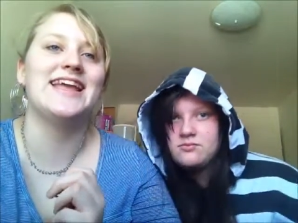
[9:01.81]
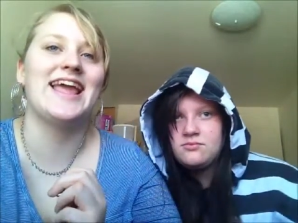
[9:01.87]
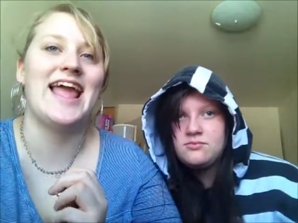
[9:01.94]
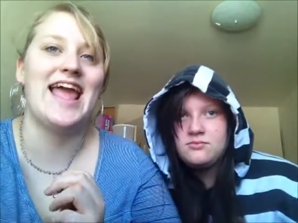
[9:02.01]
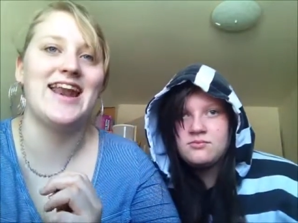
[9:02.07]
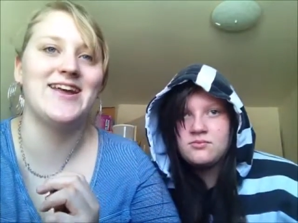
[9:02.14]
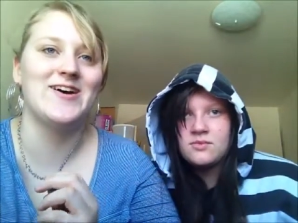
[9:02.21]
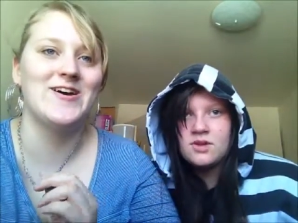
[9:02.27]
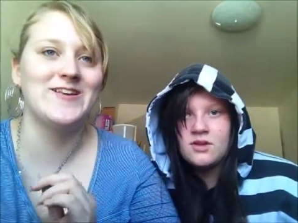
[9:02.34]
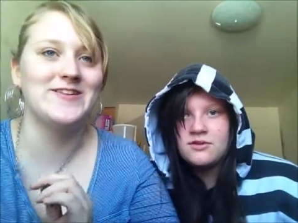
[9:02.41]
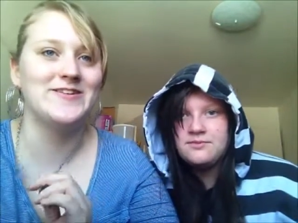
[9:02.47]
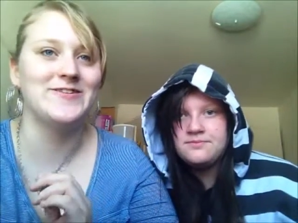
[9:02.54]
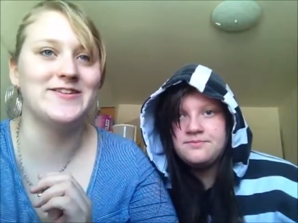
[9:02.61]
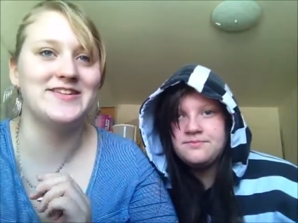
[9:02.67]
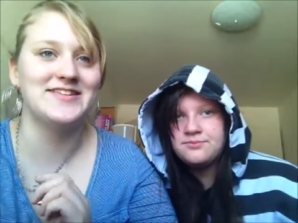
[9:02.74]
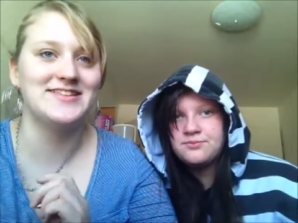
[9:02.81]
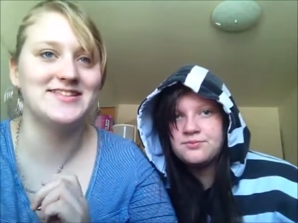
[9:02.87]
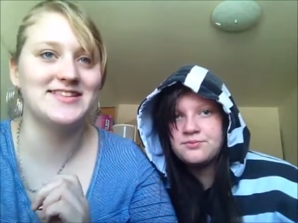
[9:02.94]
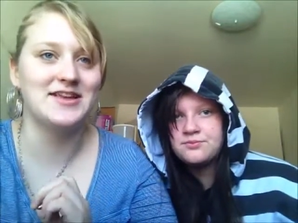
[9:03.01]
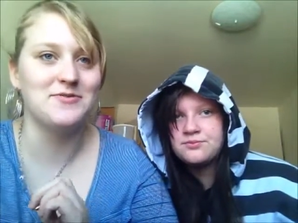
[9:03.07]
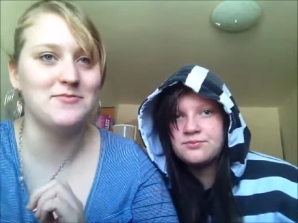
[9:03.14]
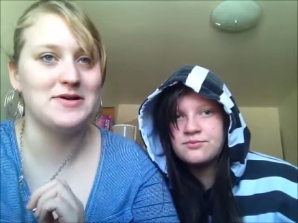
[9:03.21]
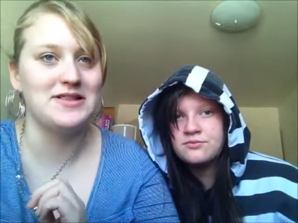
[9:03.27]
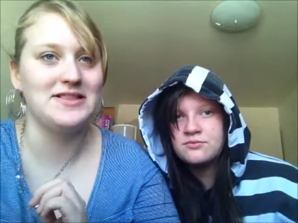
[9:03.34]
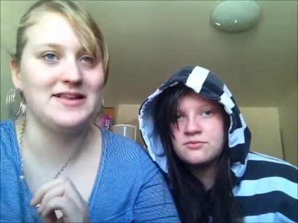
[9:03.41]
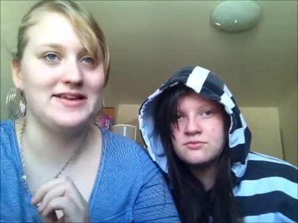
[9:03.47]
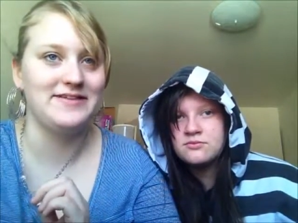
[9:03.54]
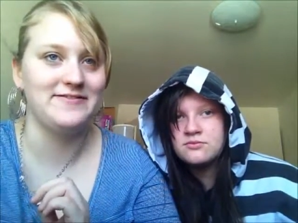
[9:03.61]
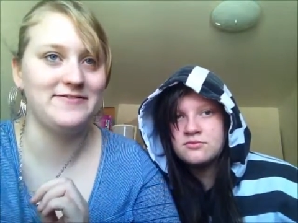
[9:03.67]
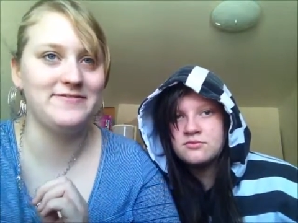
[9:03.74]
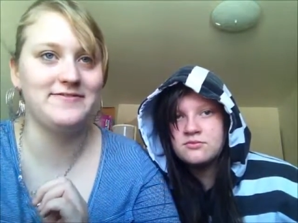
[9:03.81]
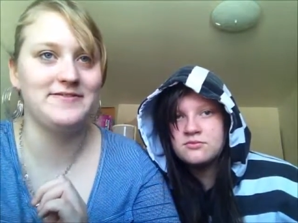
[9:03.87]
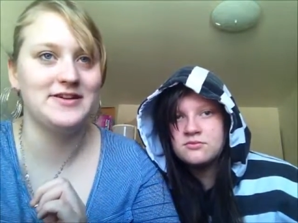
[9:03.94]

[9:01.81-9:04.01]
Speaker 1: cannot do it to save my life.